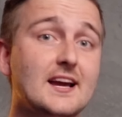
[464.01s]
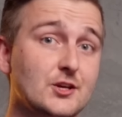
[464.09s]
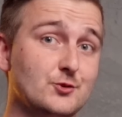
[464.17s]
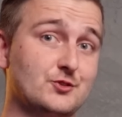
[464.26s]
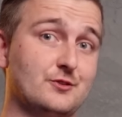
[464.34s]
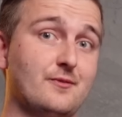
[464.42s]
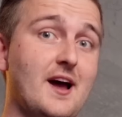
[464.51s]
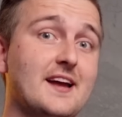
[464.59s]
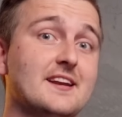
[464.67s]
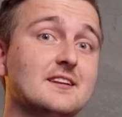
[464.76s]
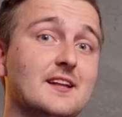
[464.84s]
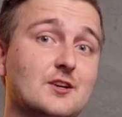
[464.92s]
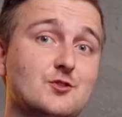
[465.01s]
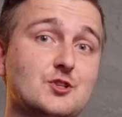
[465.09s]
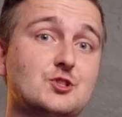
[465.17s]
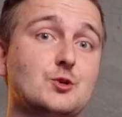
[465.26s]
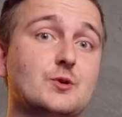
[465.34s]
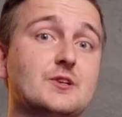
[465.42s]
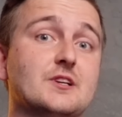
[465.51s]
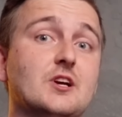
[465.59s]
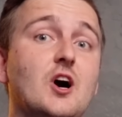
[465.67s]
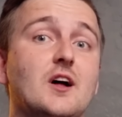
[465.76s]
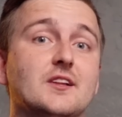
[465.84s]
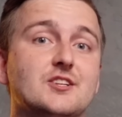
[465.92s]
used to ride an electric scooter to
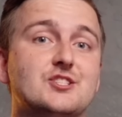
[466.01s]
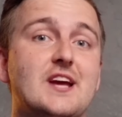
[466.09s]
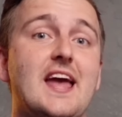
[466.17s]
college,